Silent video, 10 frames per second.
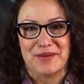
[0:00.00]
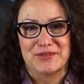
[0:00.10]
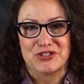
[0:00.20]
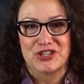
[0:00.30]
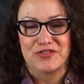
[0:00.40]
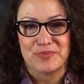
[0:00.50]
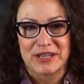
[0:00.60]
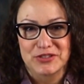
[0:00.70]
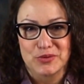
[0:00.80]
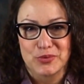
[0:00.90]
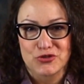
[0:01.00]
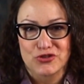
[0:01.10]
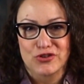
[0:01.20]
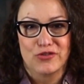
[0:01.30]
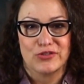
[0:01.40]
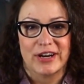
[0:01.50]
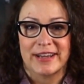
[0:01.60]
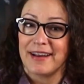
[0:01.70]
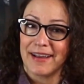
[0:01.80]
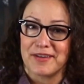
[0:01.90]
I'm the Chief Pixel Pusher over
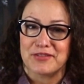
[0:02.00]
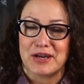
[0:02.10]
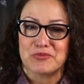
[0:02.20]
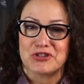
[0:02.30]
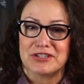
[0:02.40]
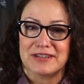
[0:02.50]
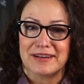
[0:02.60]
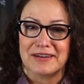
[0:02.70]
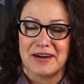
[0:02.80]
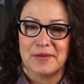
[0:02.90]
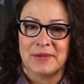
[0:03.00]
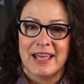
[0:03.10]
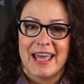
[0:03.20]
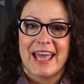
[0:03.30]
at IHaveGumption.com